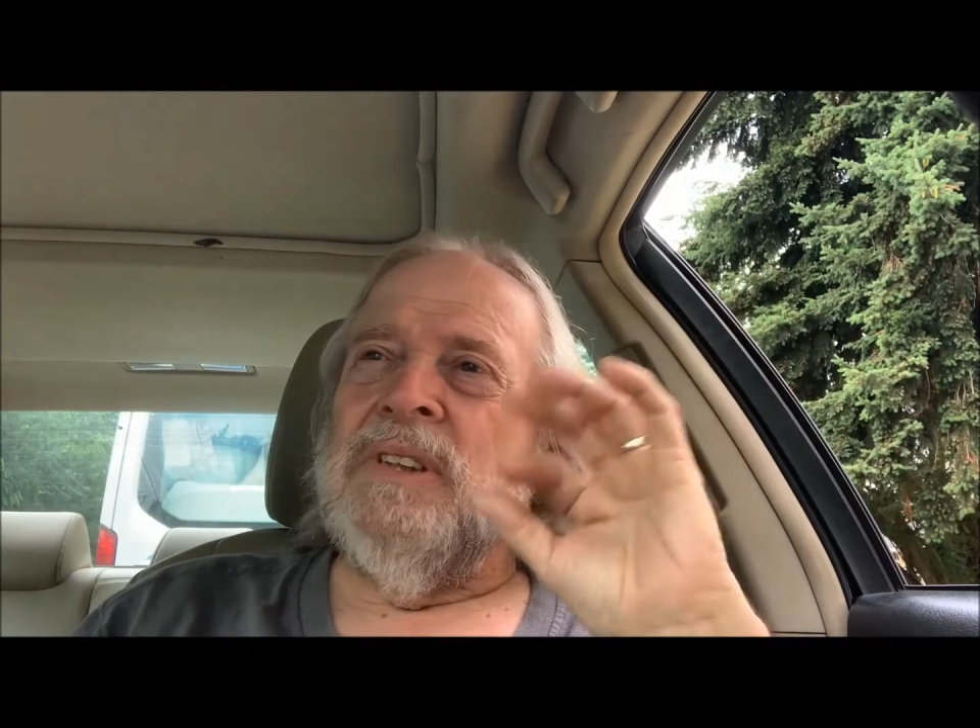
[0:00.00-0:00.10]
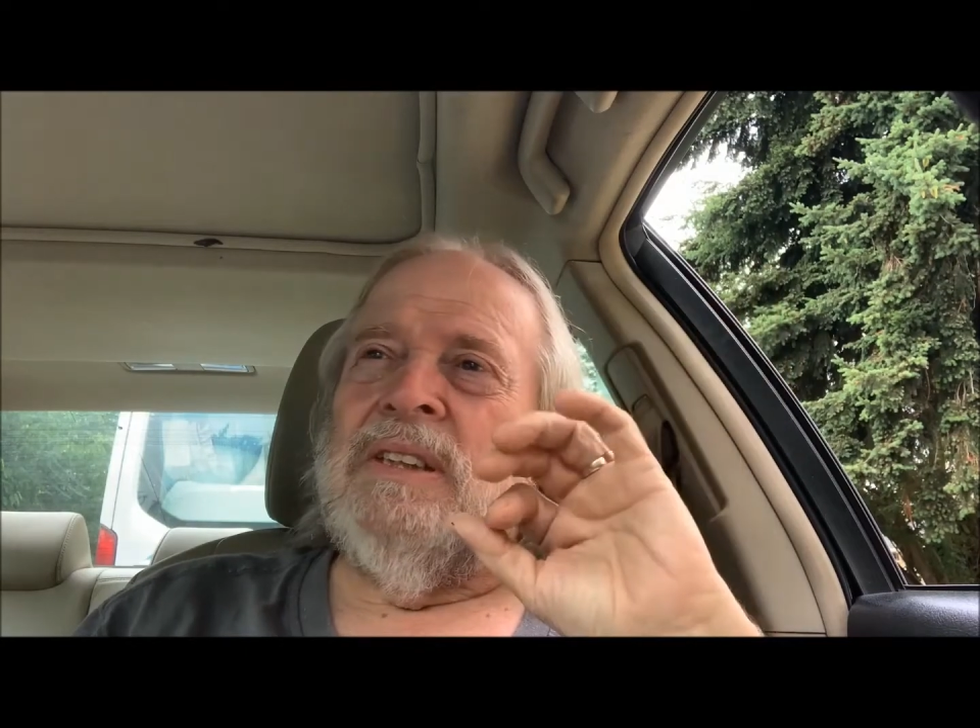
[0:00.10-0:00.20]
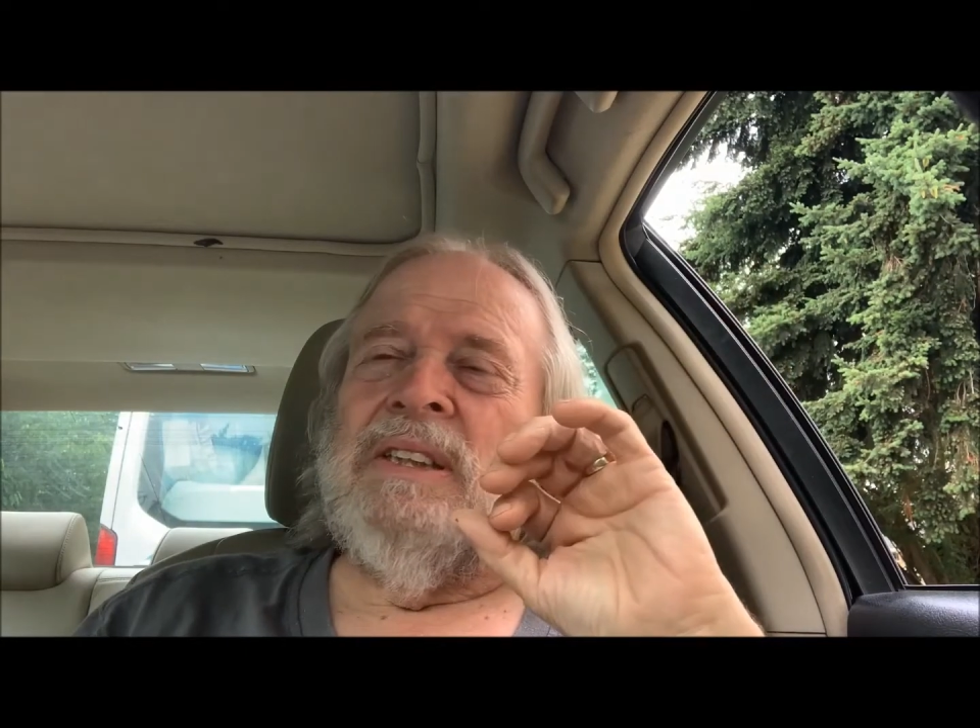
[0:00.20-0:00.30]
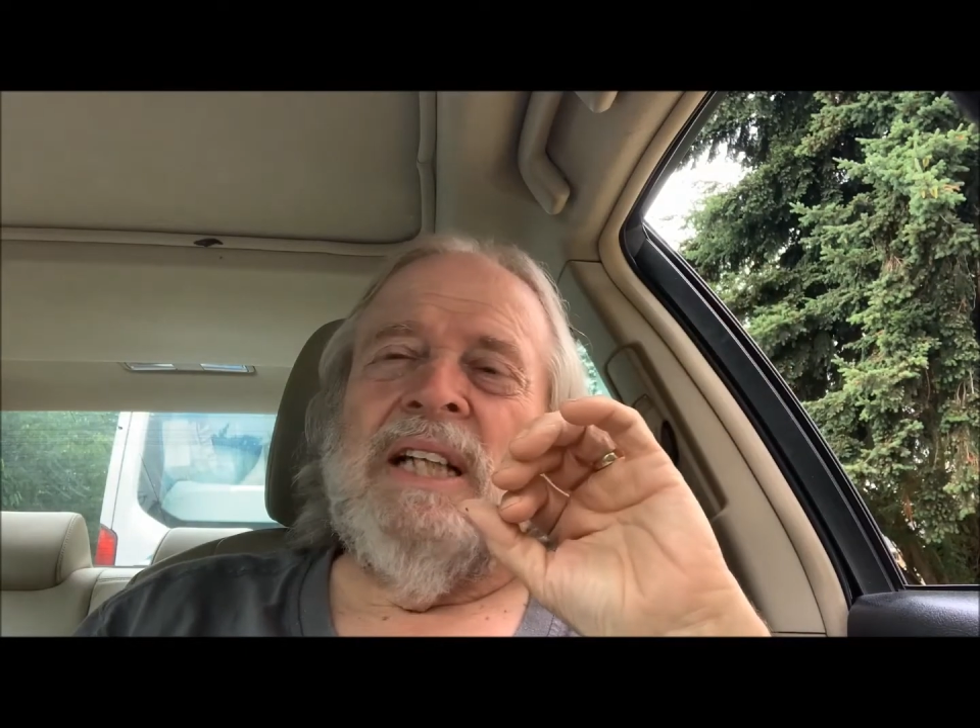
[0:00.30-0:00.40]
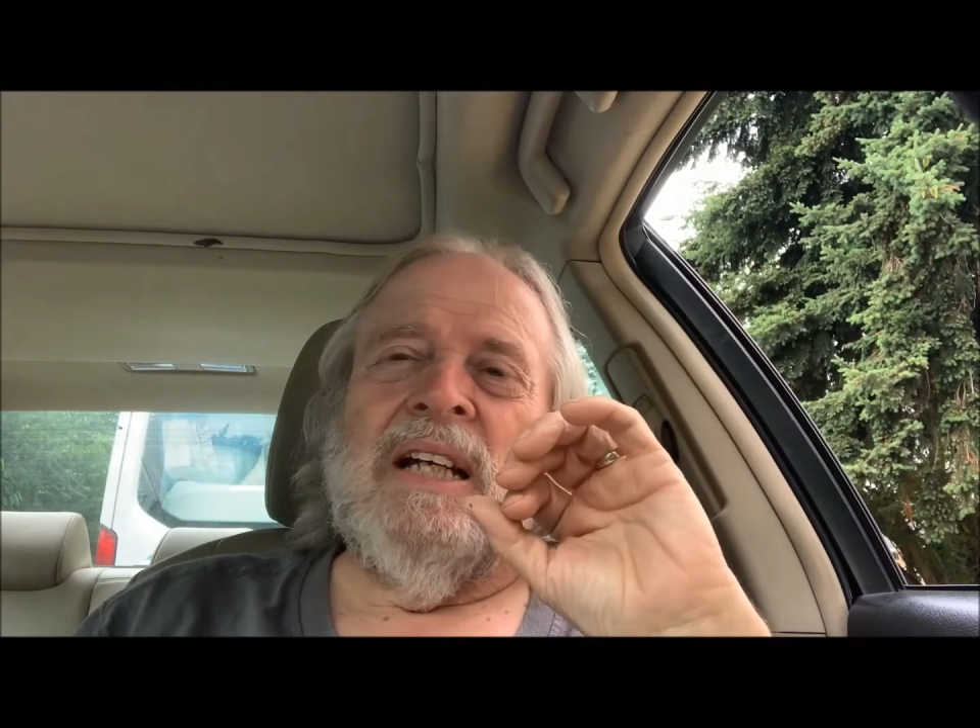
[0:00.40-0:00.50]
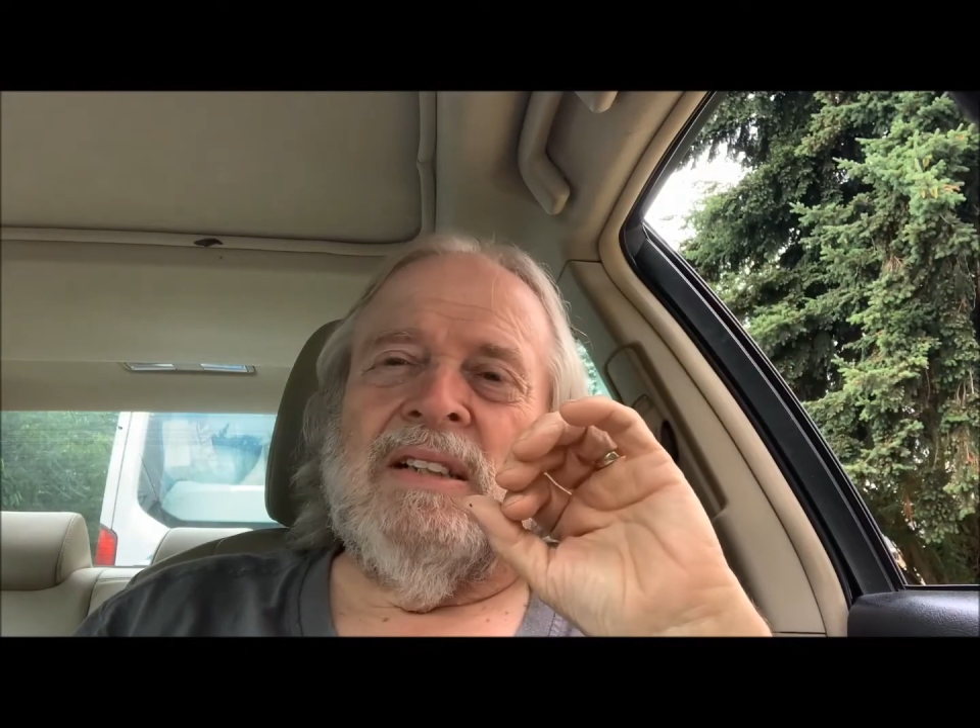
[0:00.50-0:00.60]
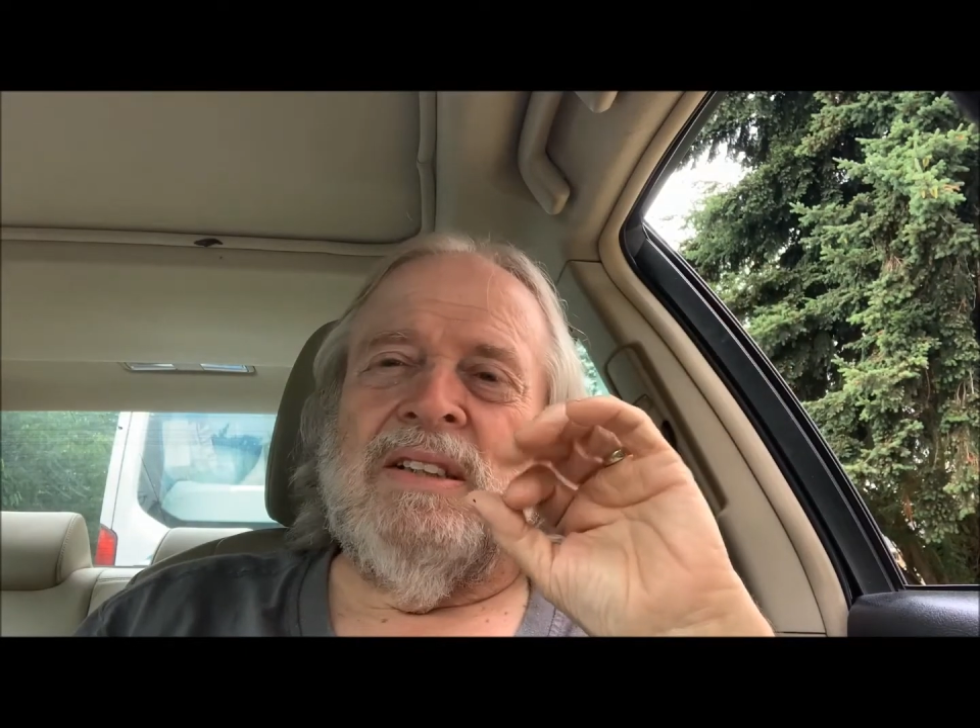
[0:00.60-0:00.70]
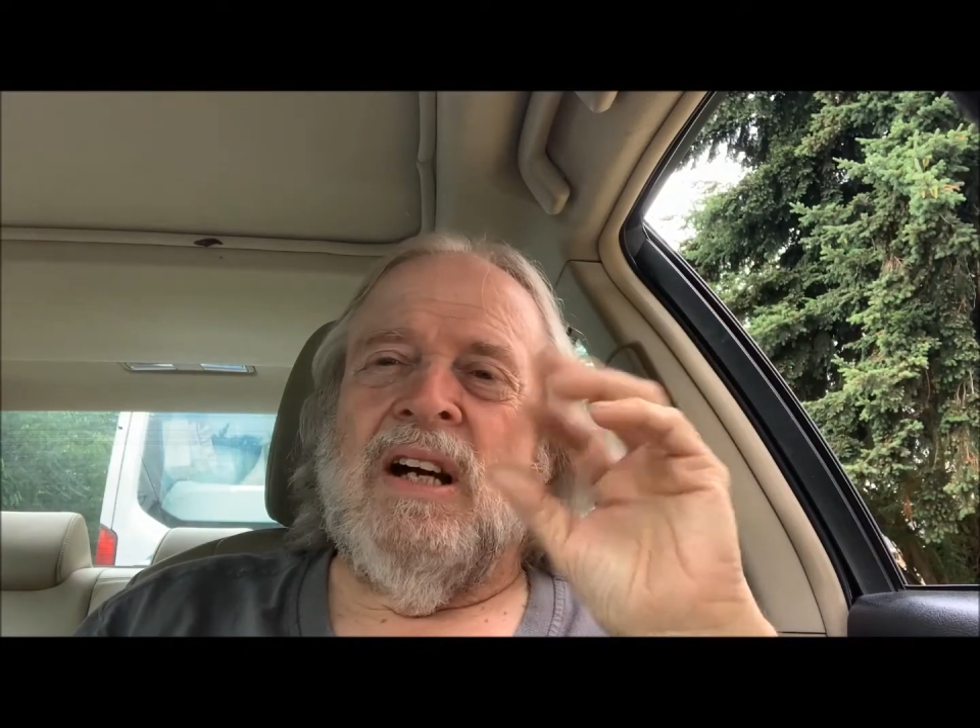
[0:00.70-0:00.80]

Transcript: Seattle's